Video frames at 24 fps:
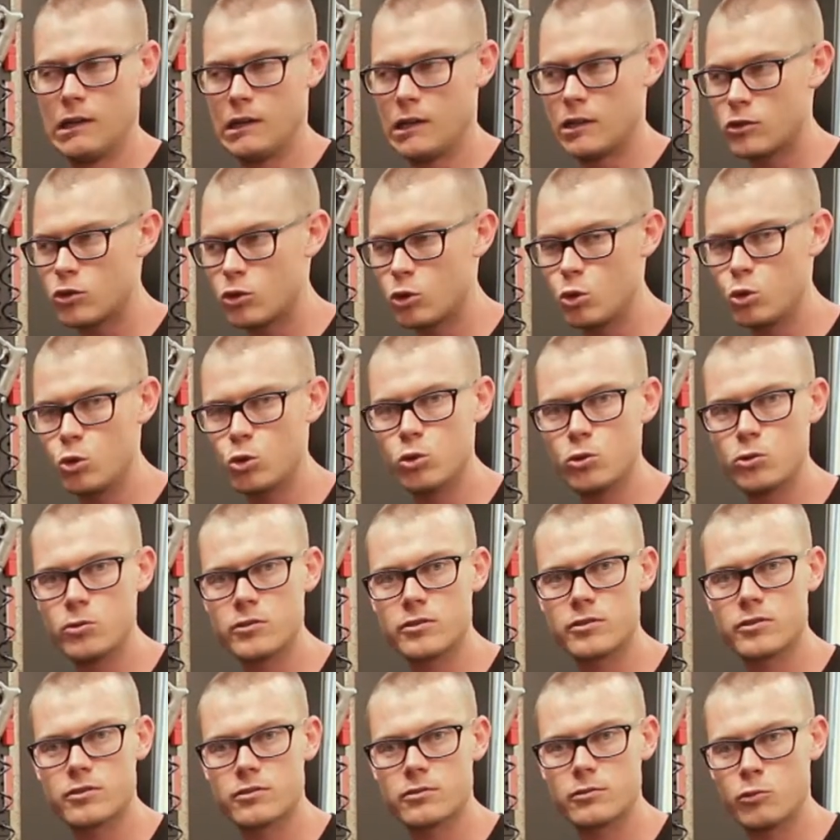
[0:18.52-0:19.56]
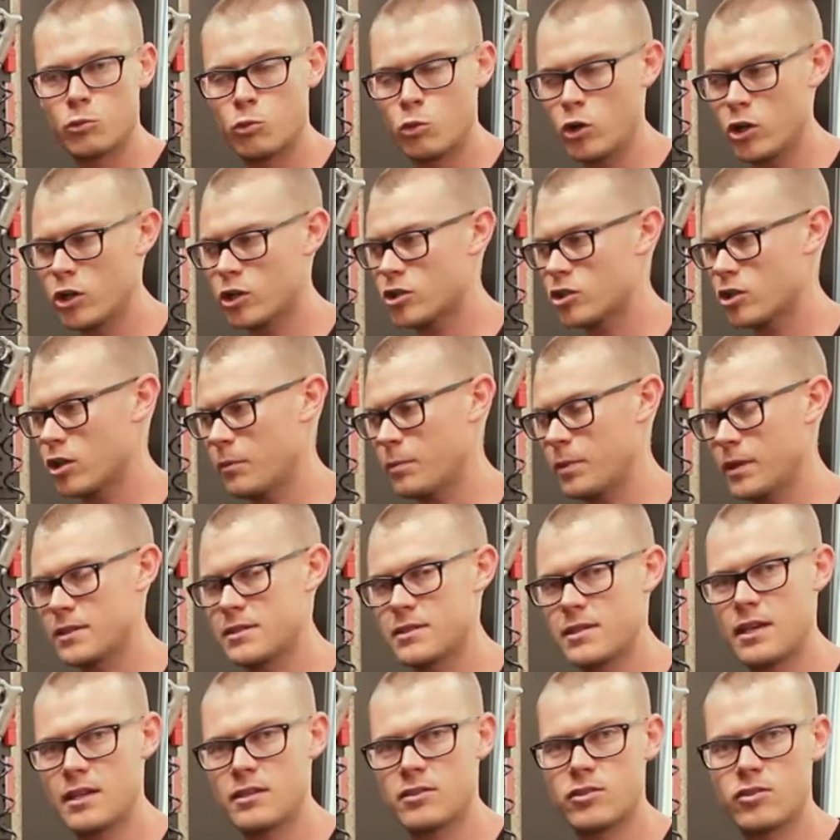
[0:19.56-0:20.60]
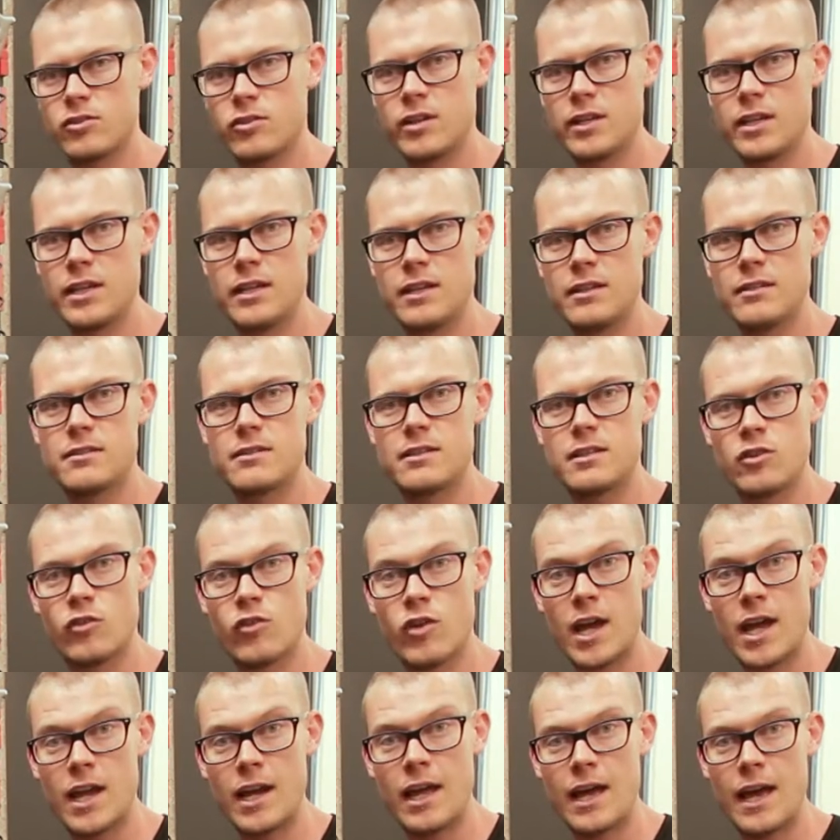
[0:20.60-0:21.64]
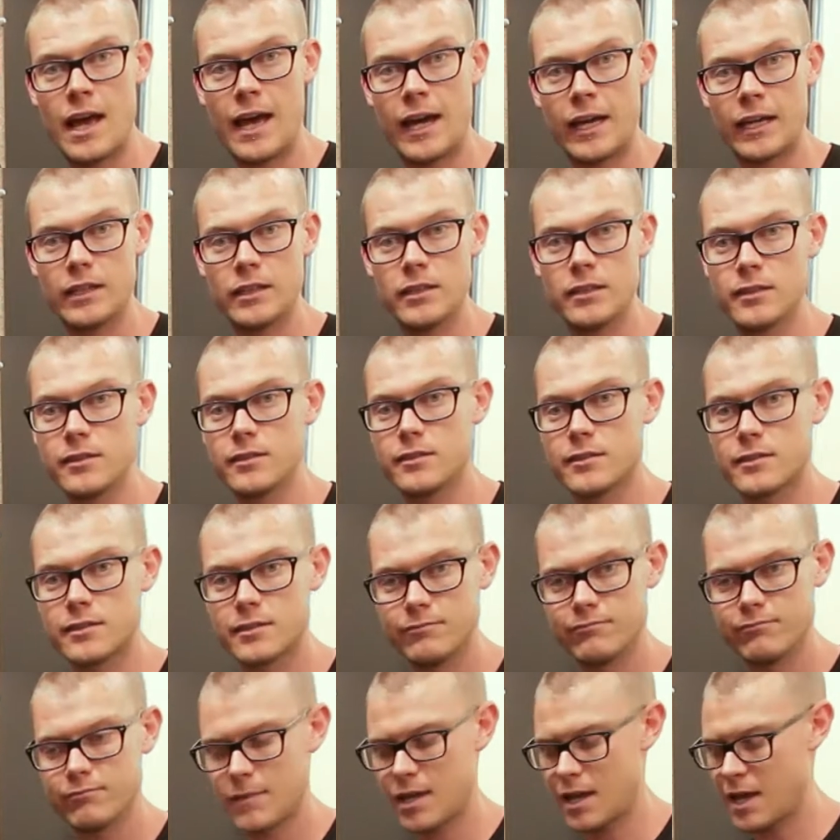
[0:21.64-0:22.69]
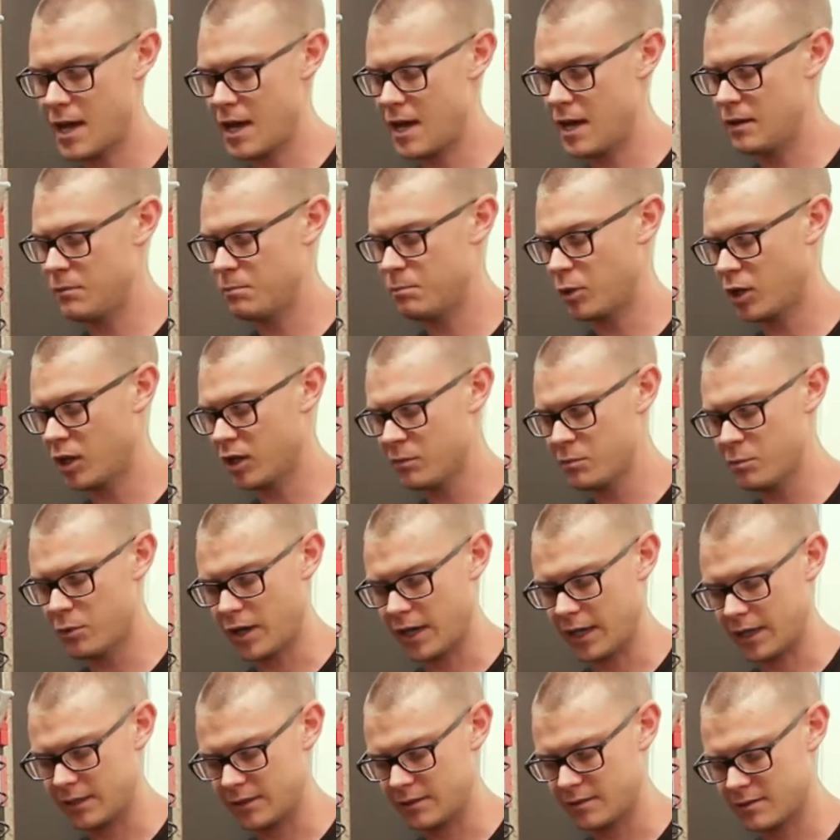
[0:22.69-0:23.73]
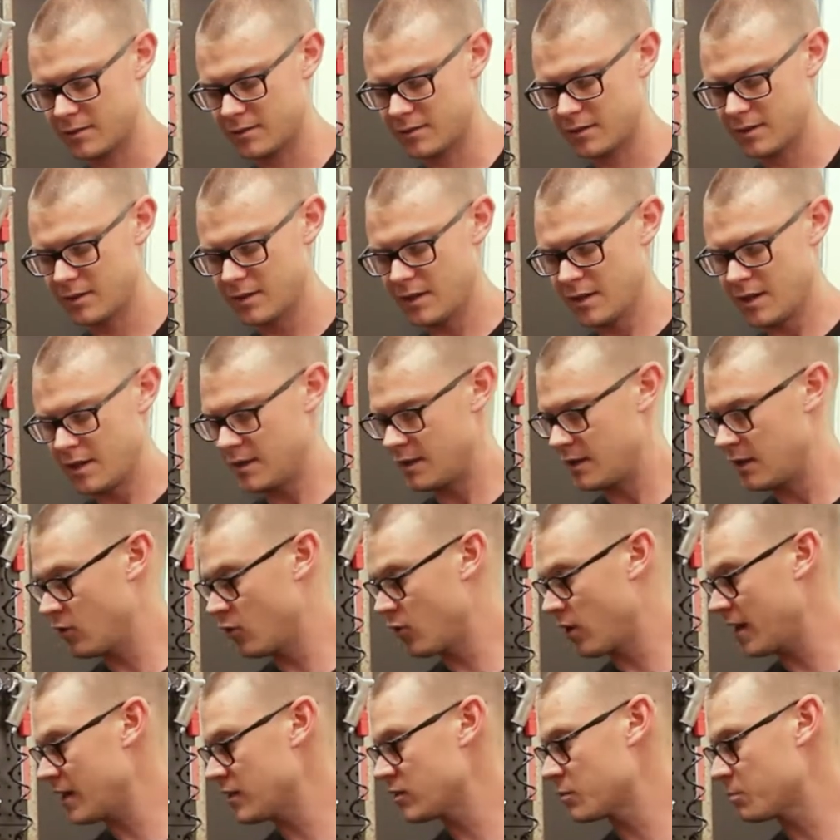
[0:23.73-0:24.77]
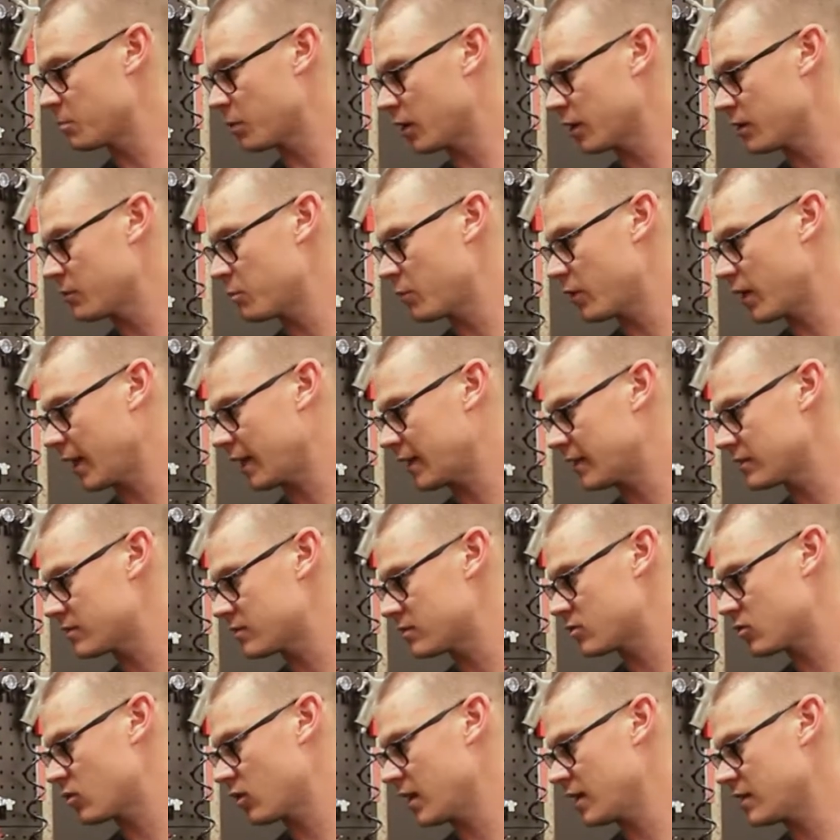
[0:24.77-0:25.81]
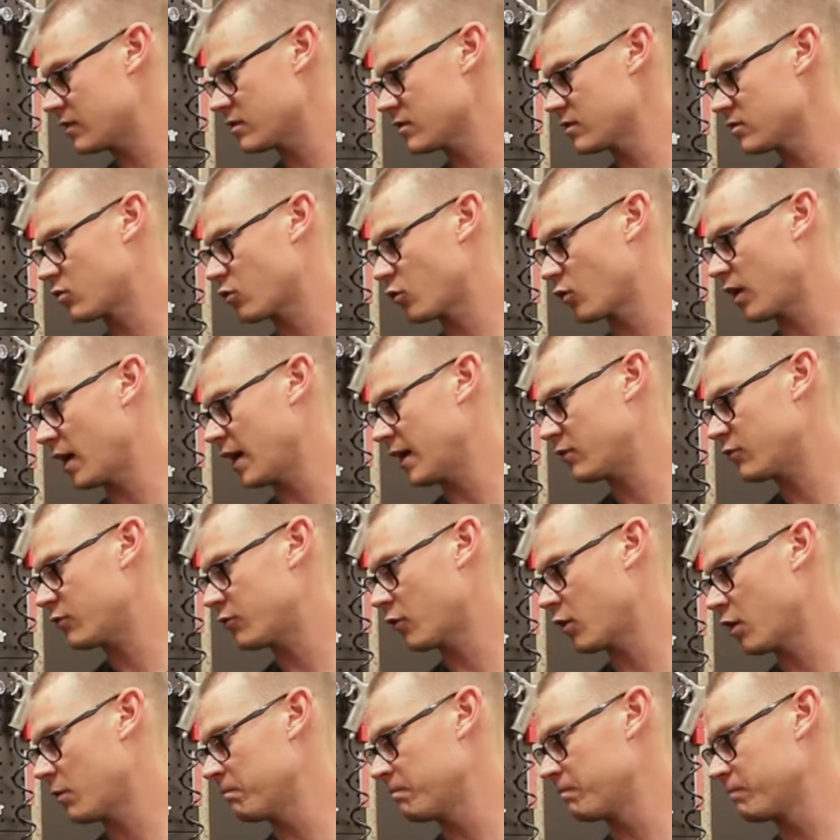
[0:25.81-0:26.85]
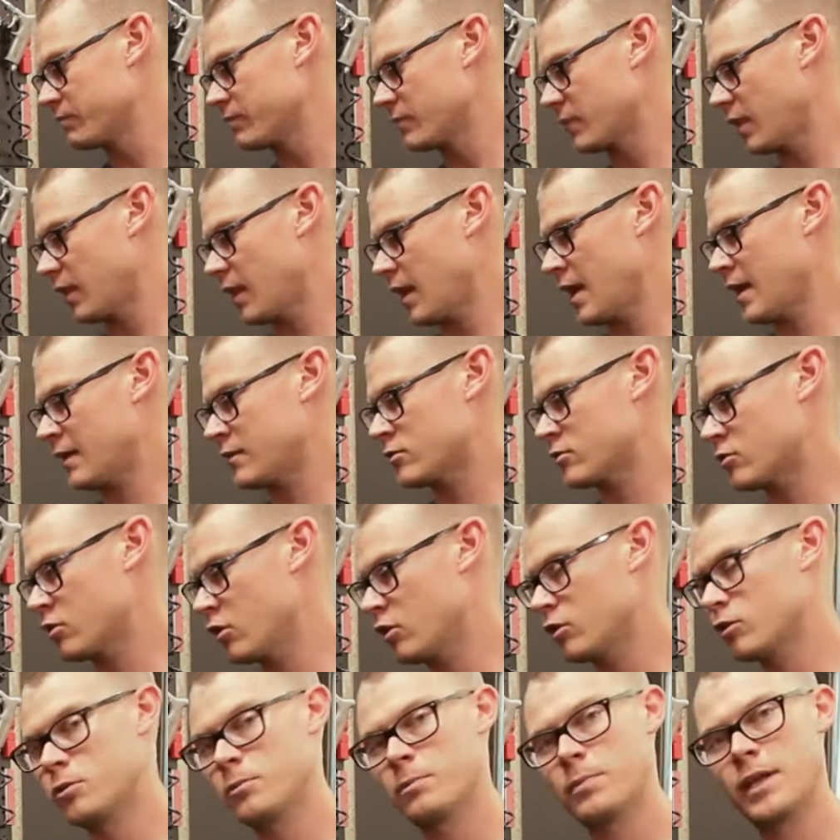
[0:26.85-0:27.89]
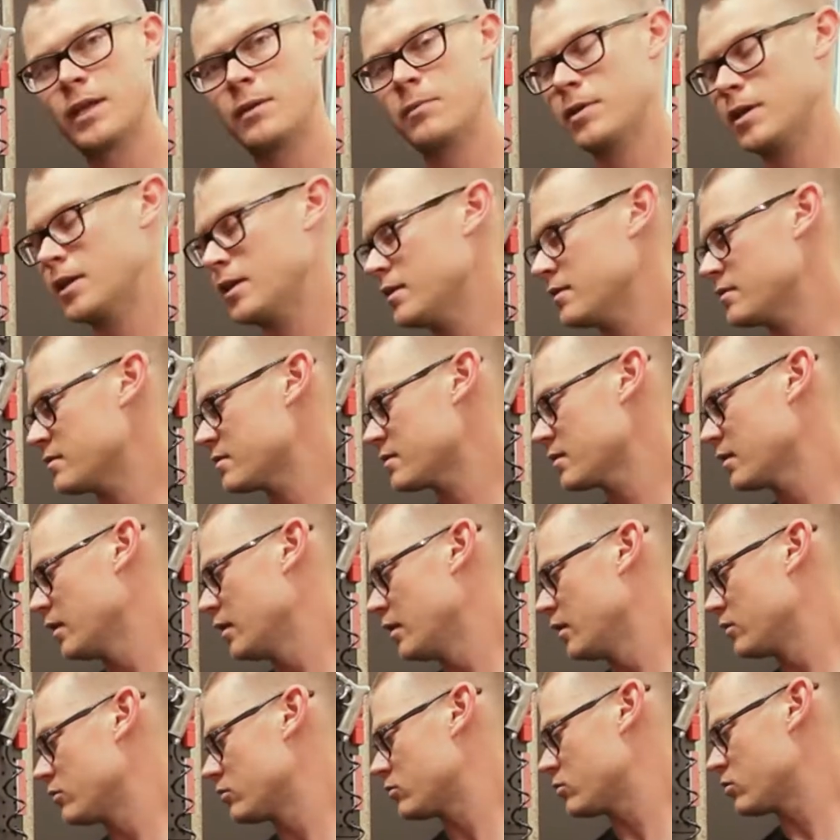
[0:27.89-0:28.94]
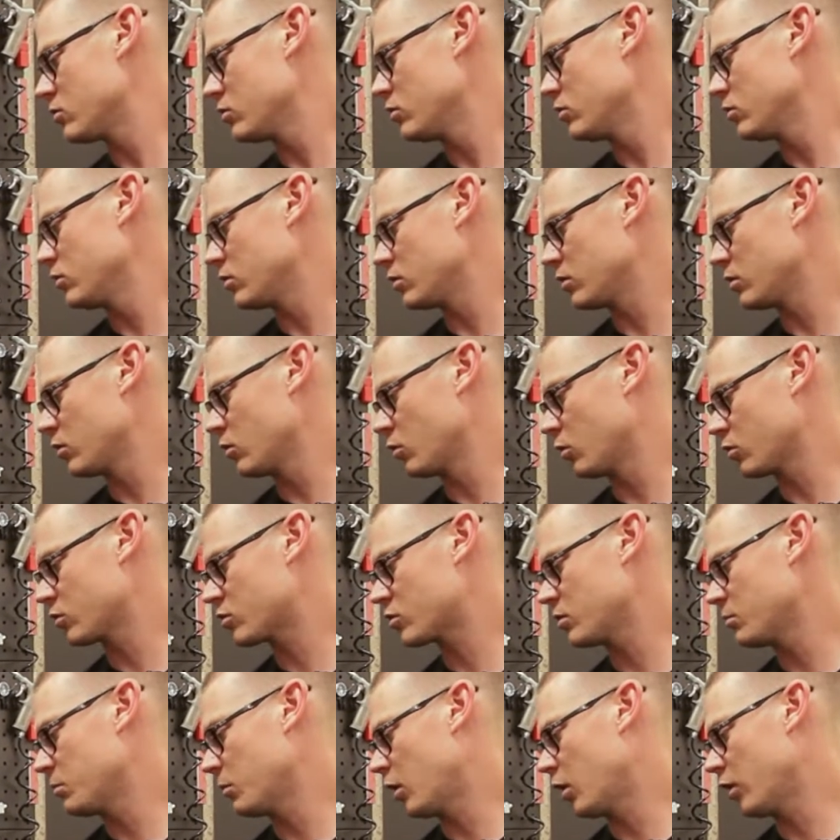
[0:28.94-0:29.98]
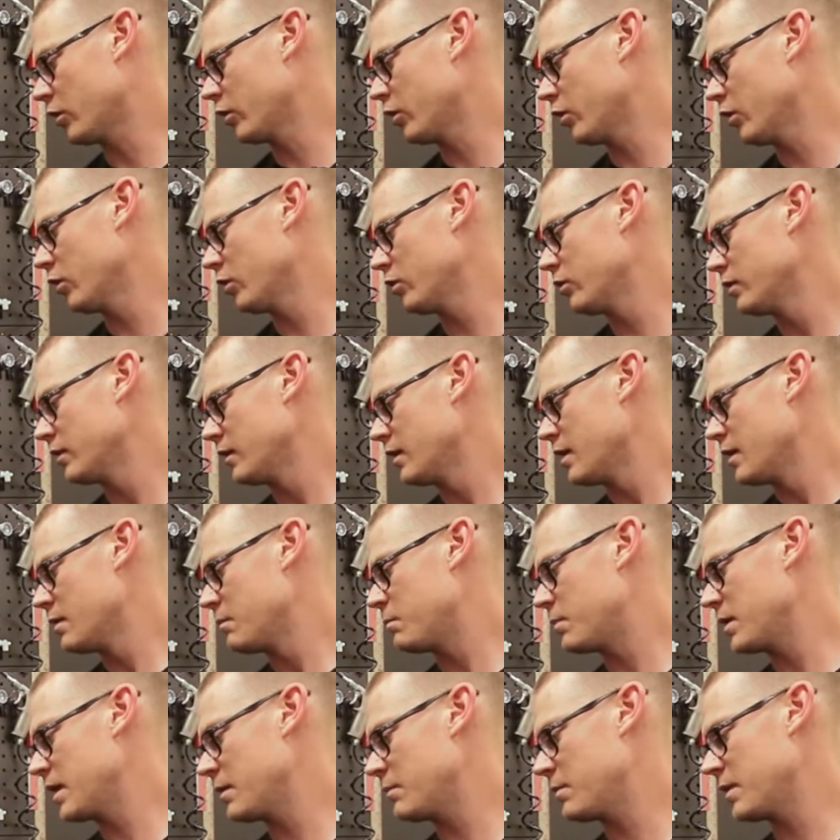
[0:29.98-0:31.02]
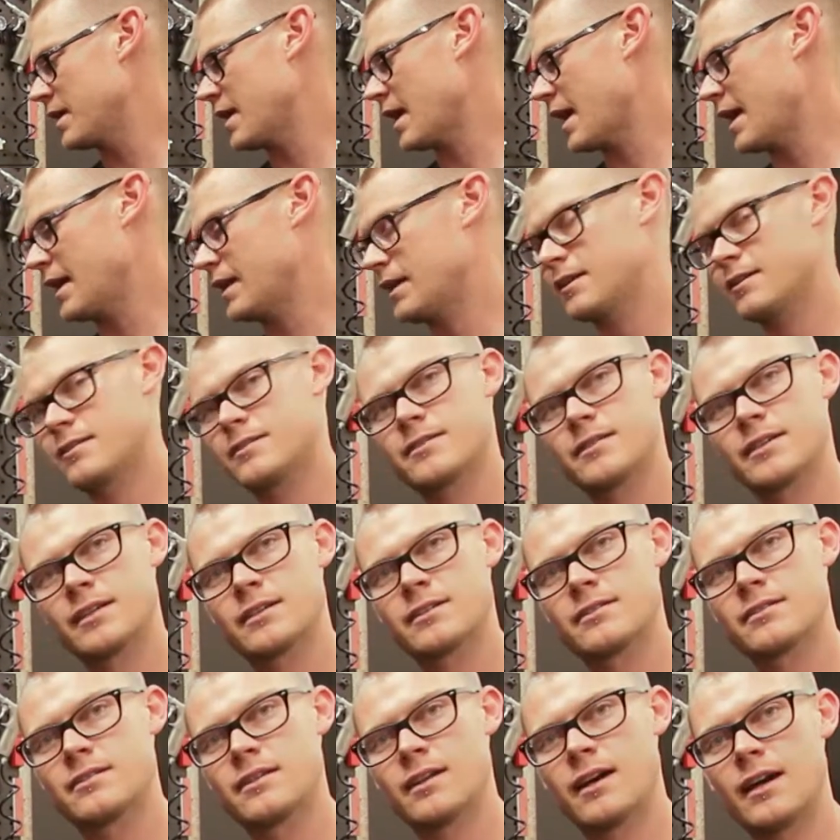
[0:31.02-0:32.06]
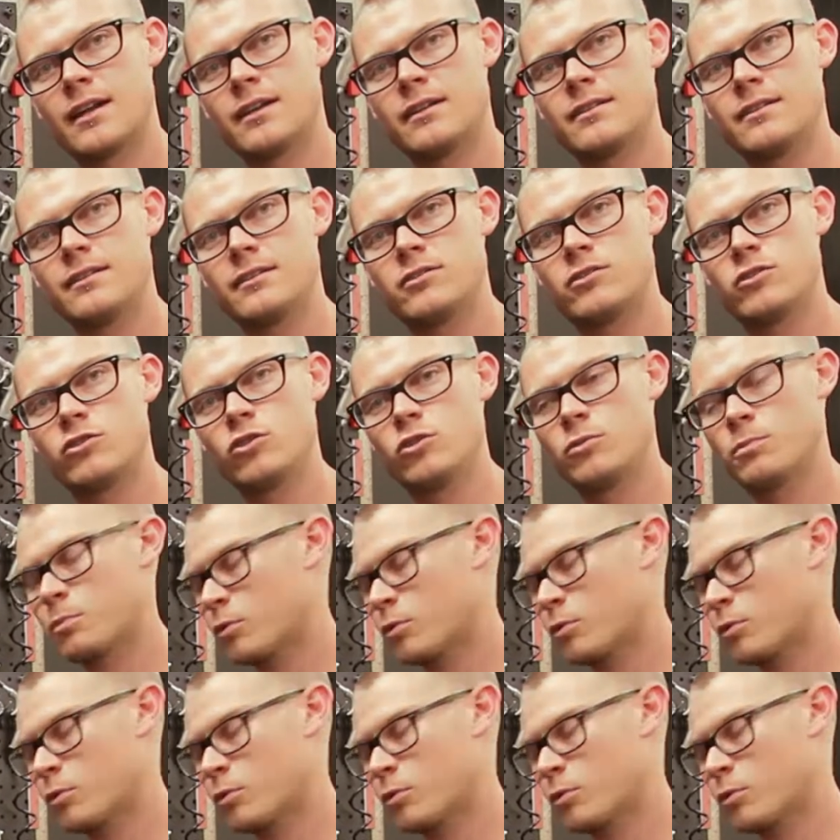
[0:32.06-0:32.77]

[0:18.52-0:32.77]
tools, workshop accessories, derailleur hangers, and bottom brackets. Their range of bottom brackets stretches right from external BBs to your Shimano BB8692